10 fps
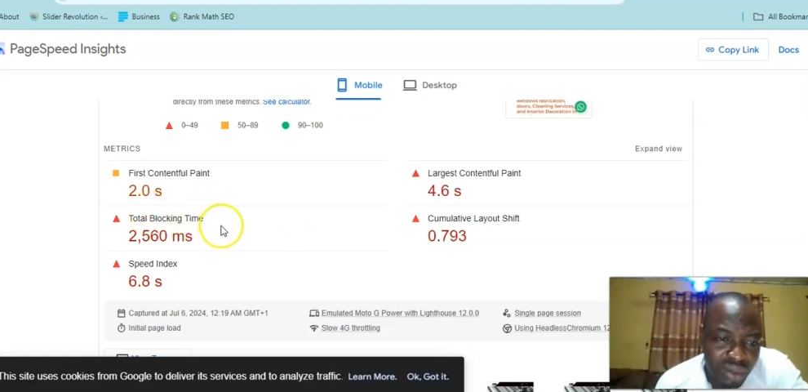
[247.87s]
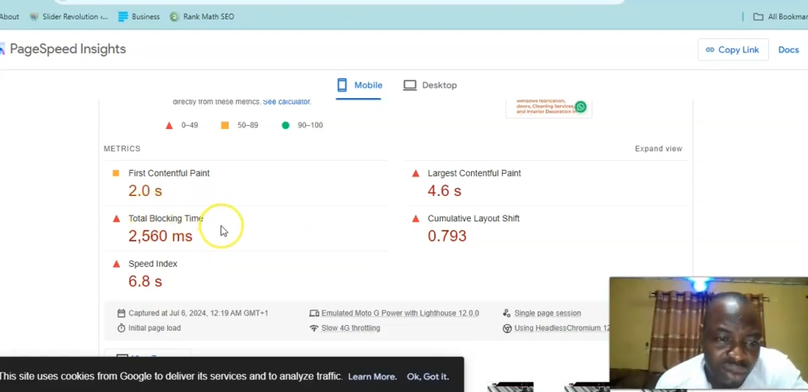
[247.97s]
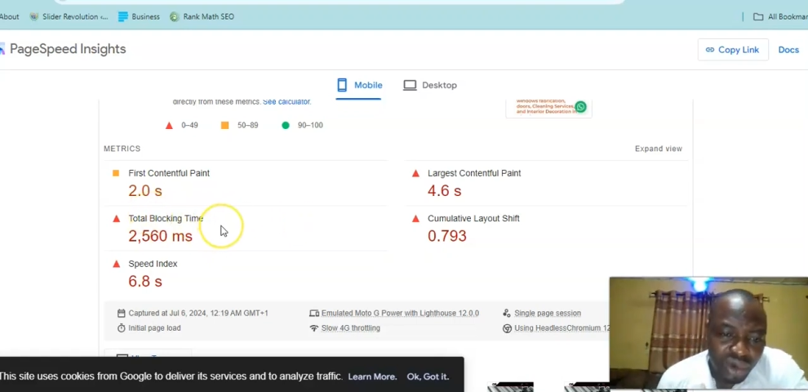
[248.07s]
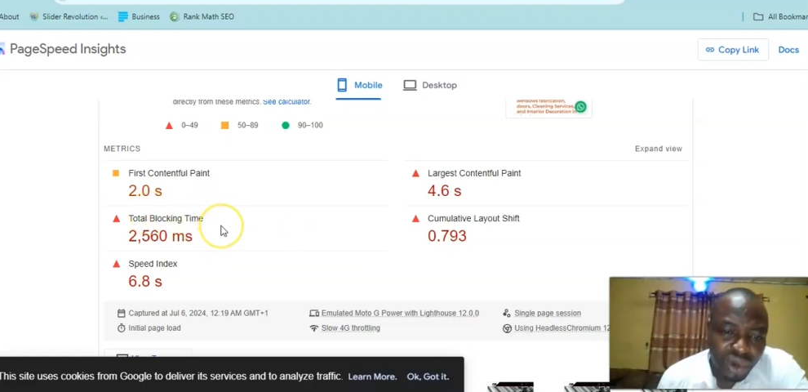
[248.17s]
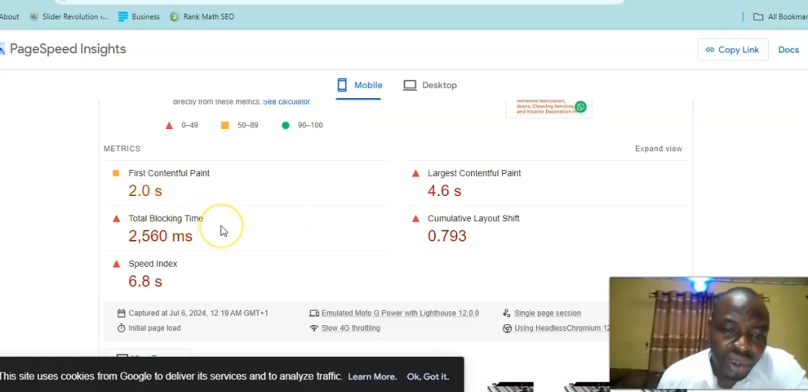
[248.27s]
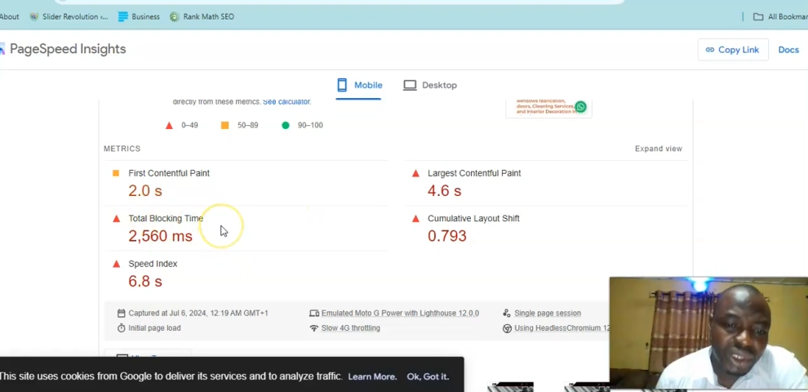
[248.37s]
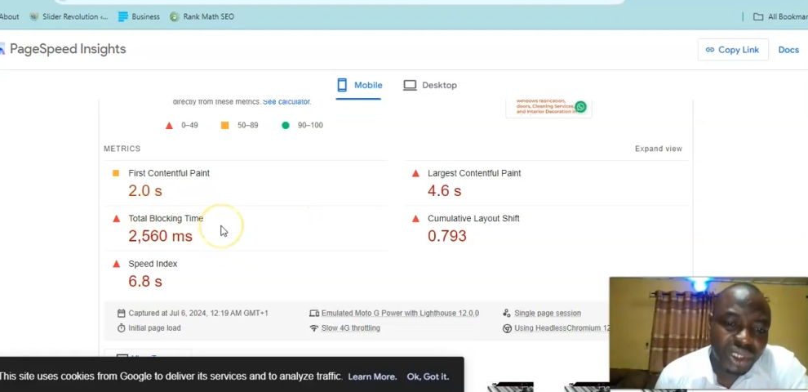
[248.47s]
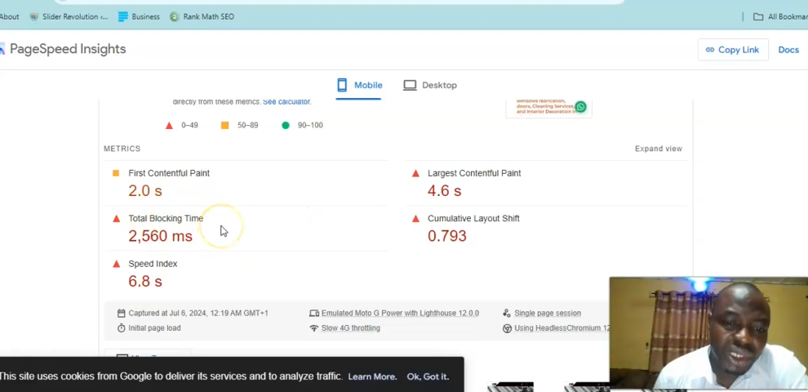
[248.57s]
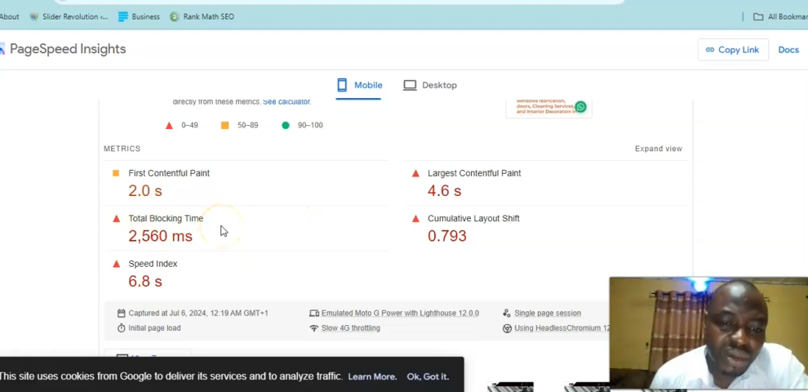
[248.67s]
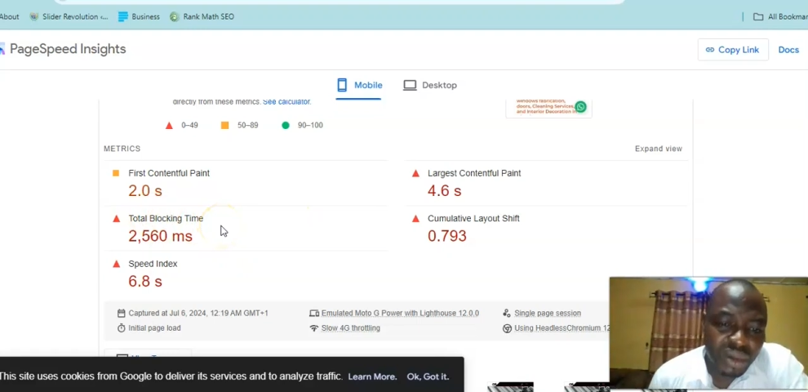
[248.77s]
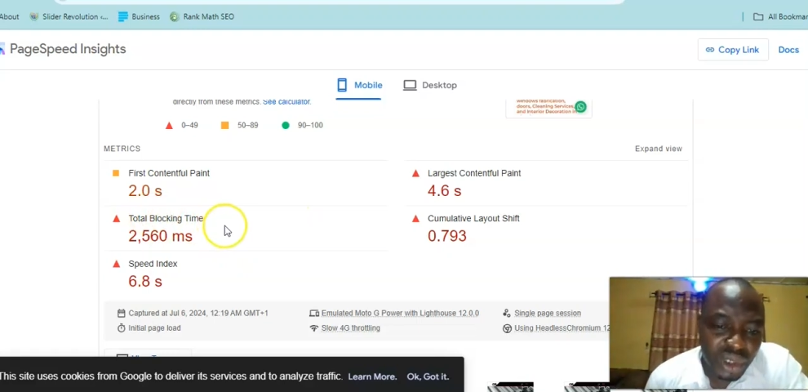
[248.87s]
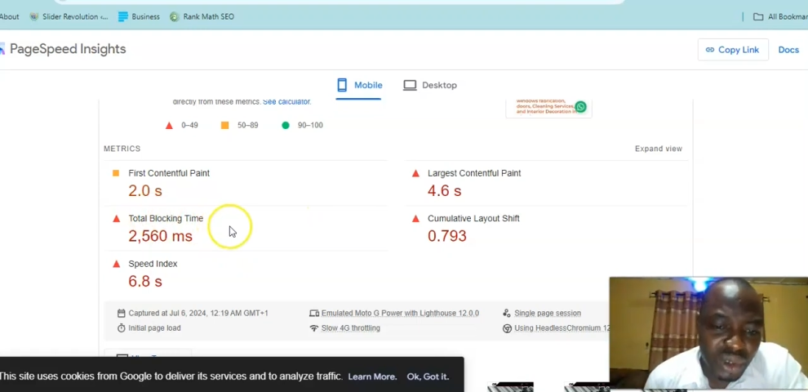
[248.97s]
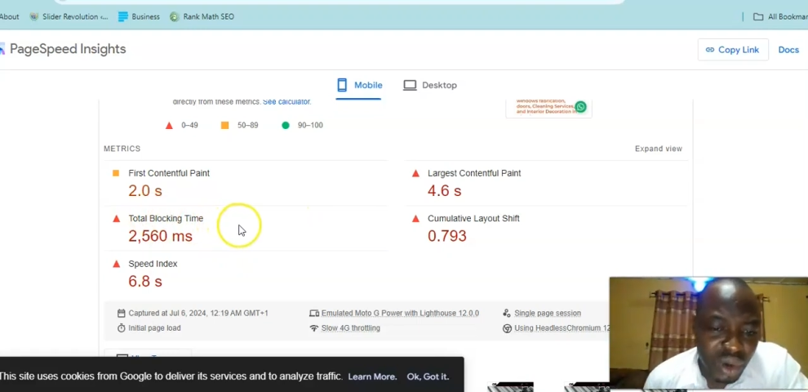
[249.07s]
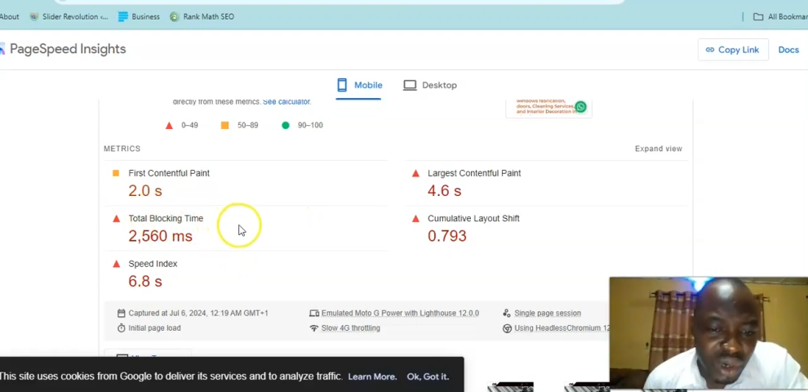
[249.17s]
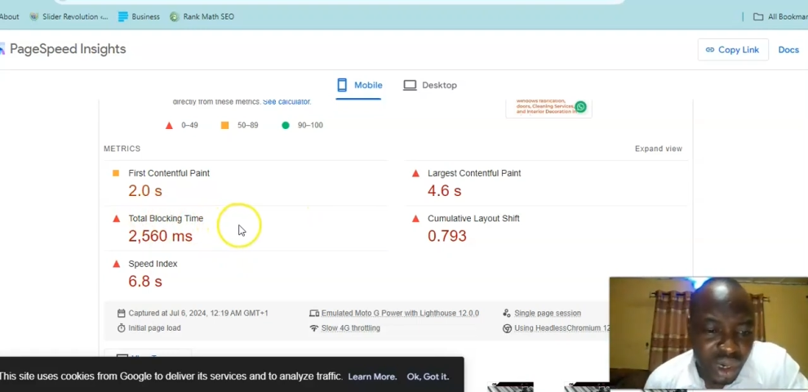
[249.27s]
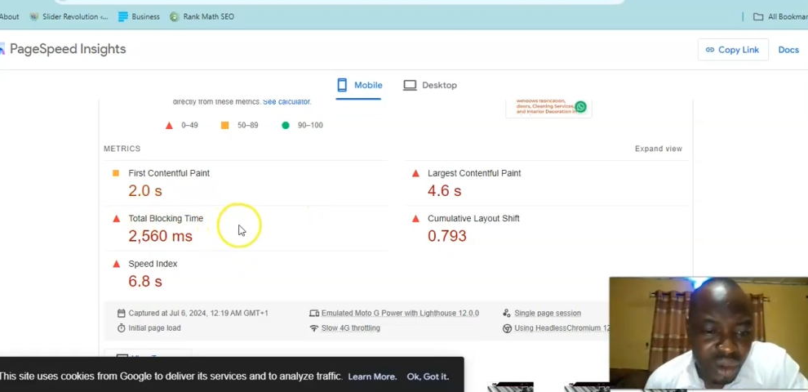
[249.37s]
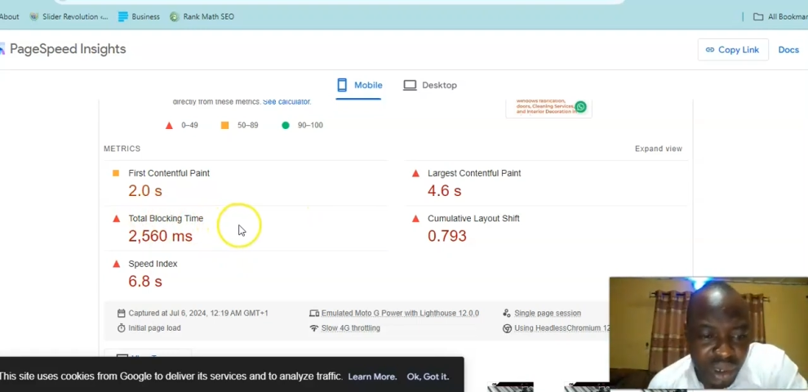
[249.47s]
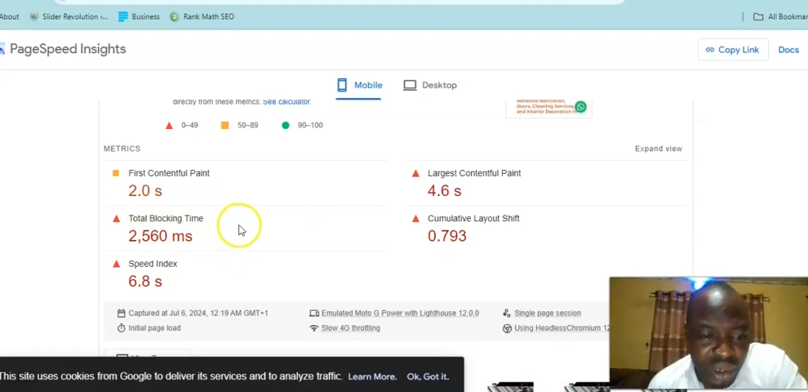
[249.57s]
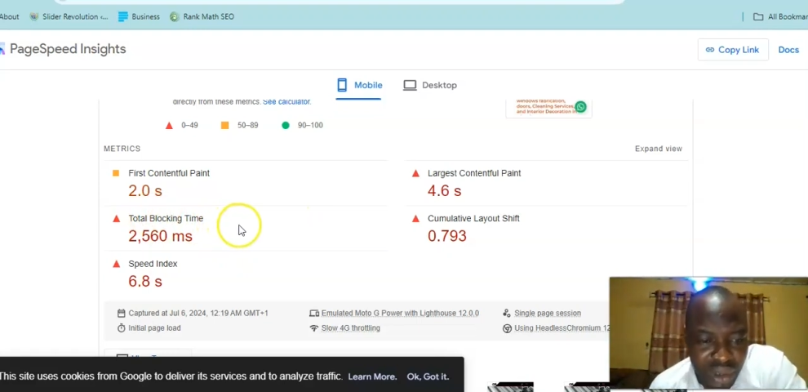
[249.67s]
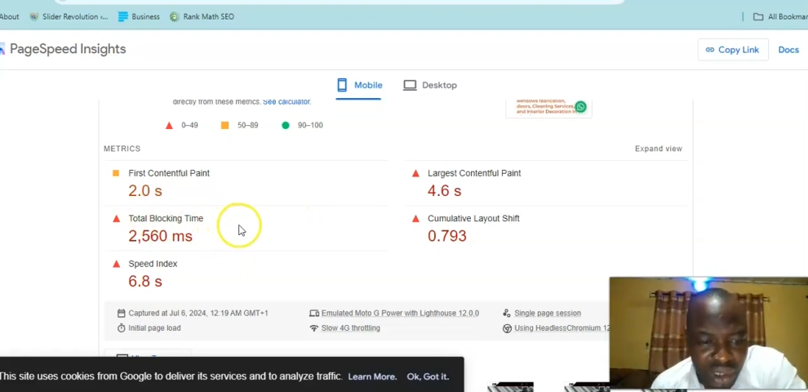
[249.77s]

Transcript: blocking time is all about.